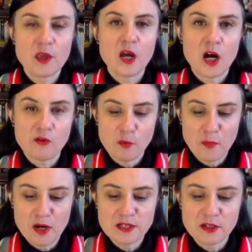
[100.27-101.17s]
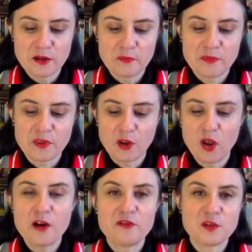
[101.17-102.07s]
A reminder that
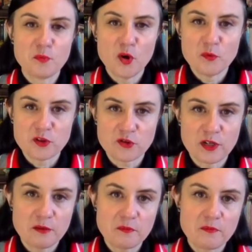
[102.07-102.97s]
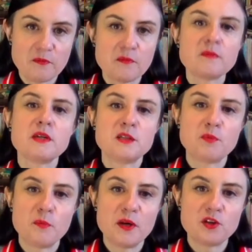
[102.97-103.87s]
life is momentary, is
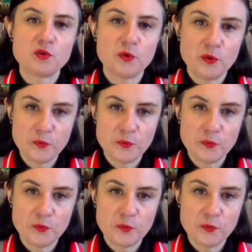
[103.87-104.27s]
perpetual.